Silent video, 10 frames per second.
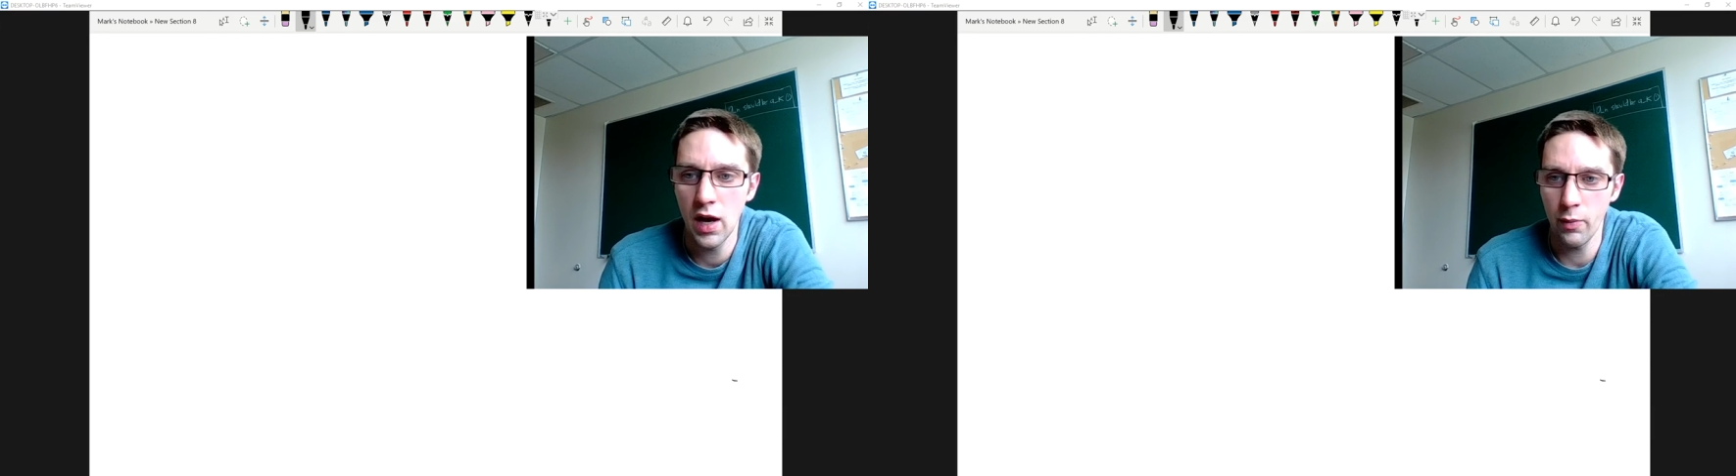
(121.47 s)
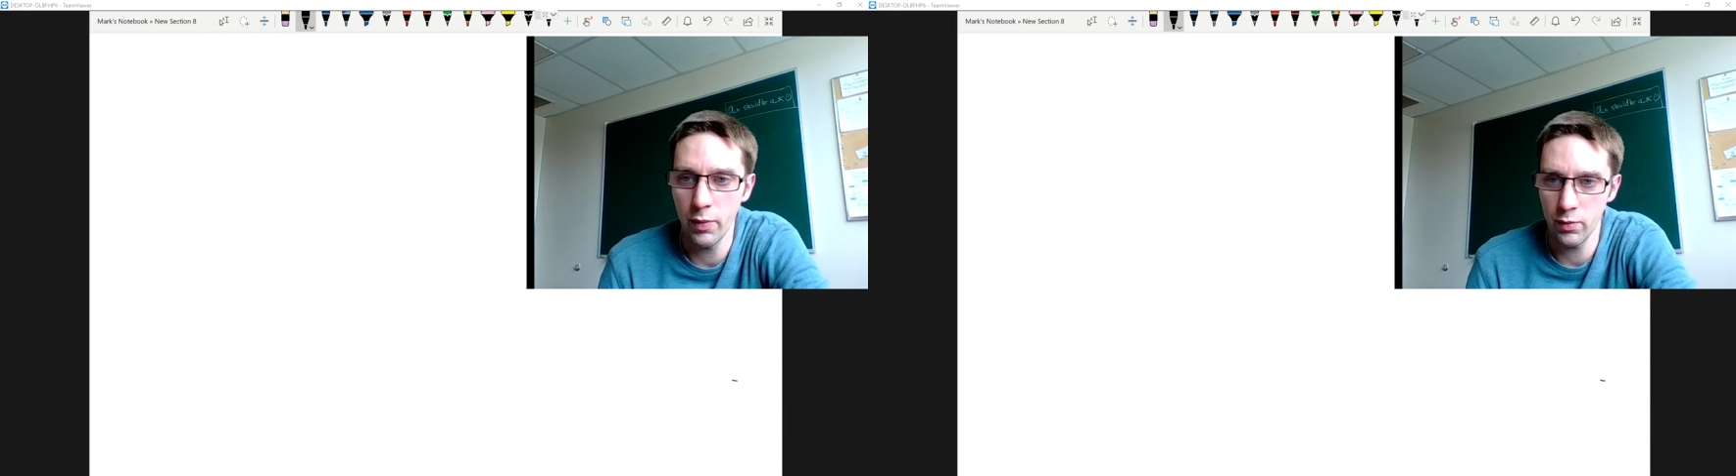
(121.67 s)

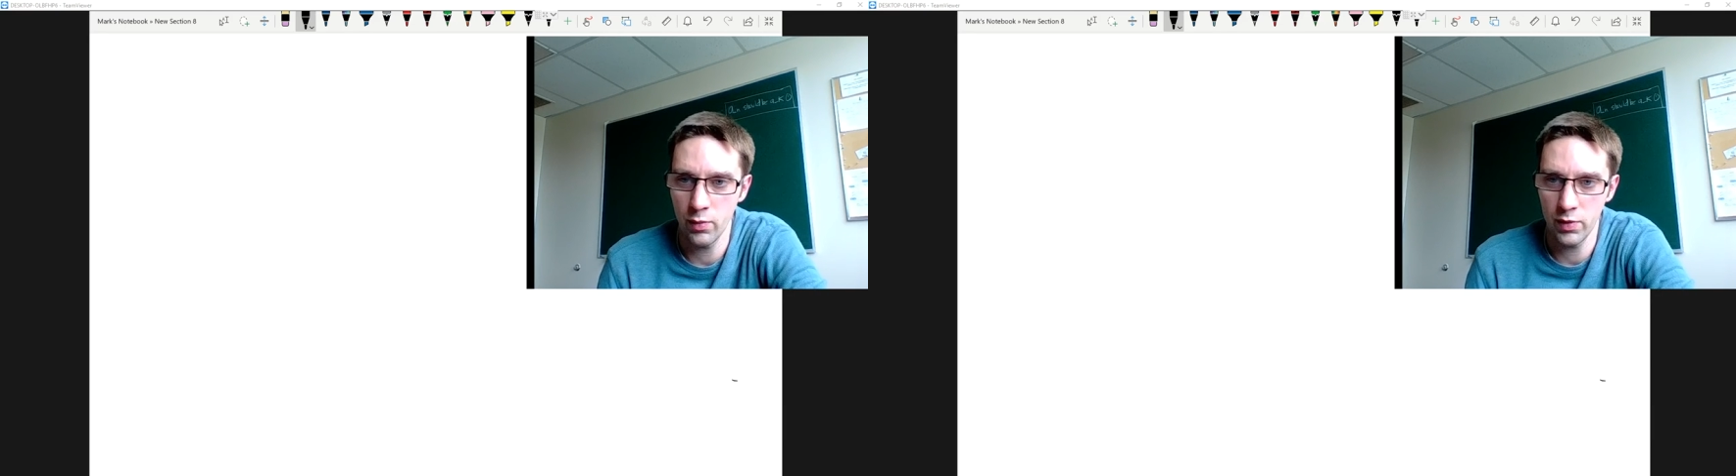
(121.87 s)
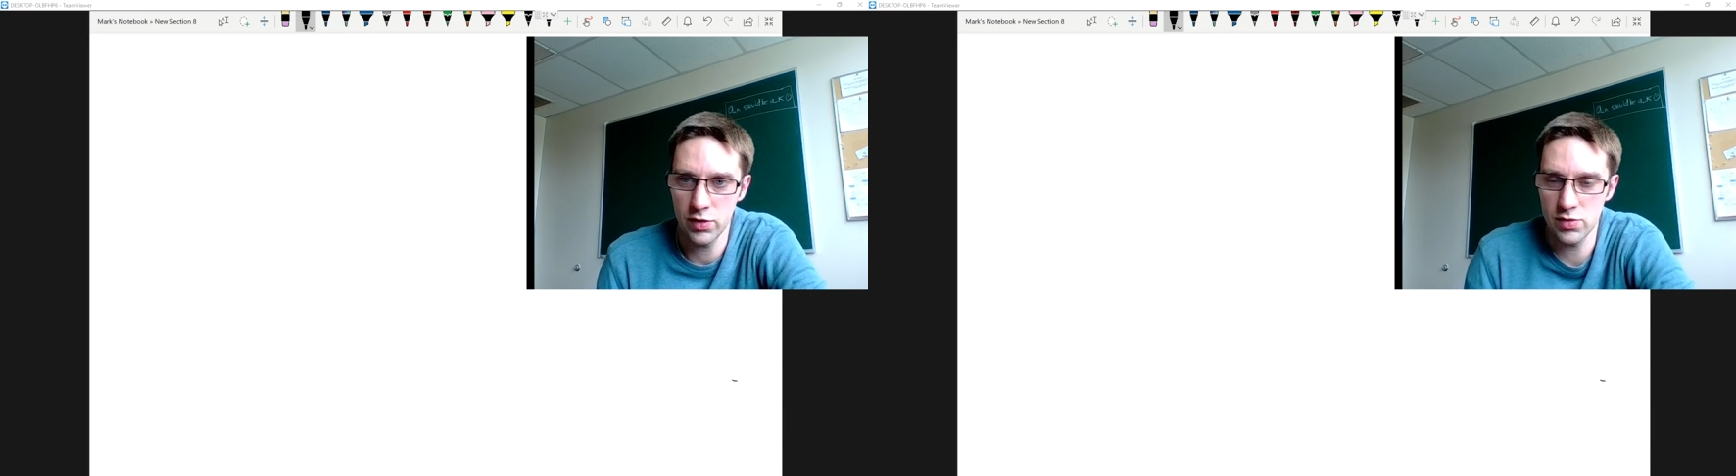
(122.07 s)

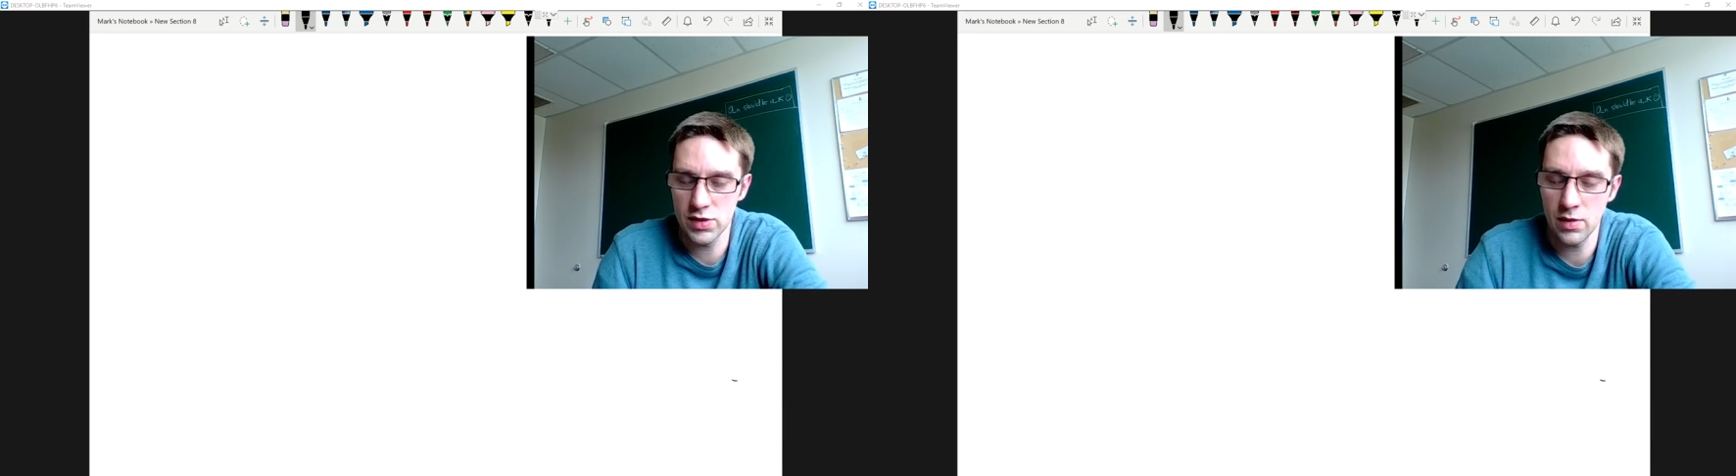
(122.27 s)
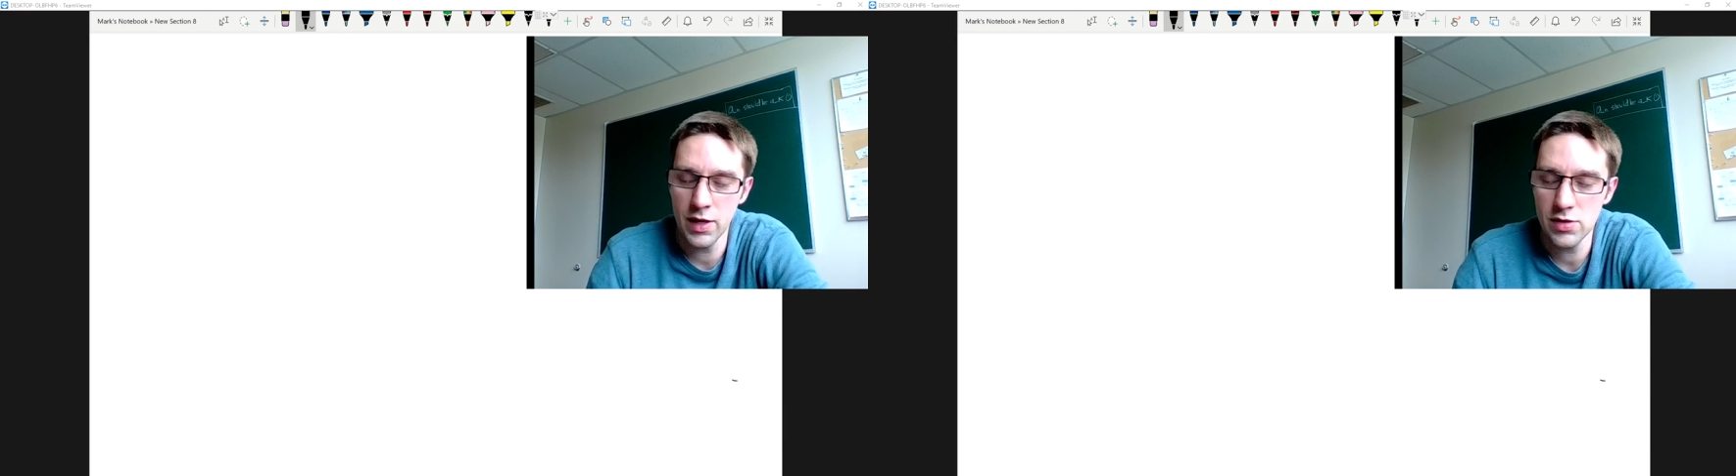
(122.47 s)
We use
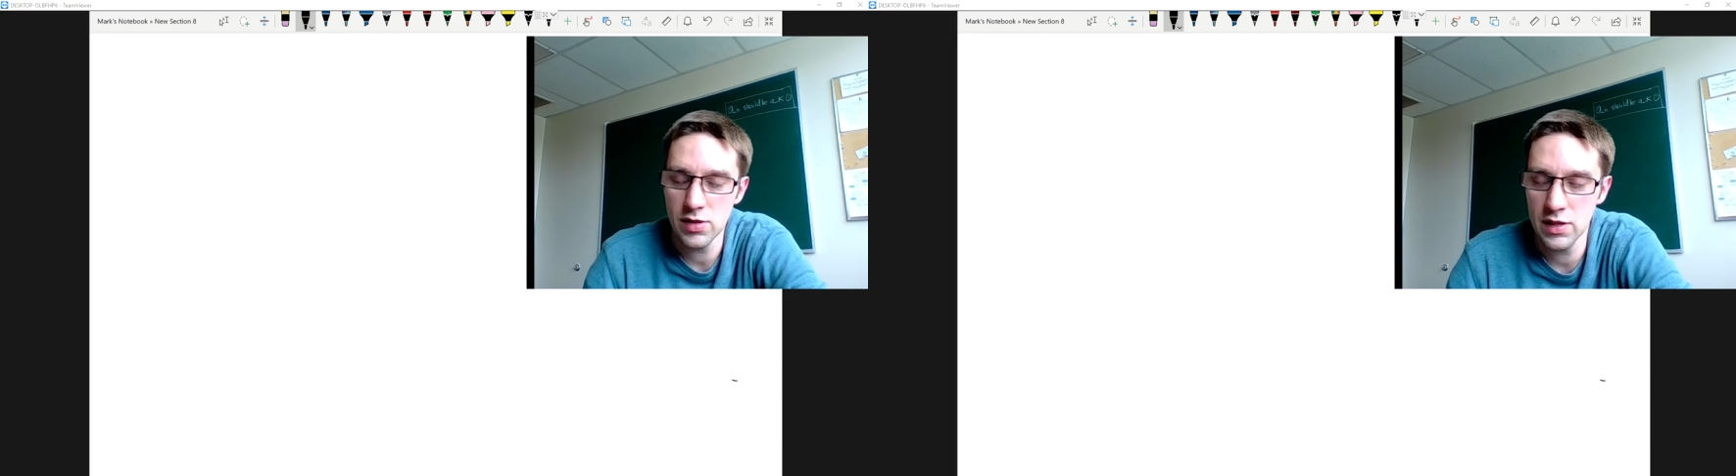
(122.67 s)
geometric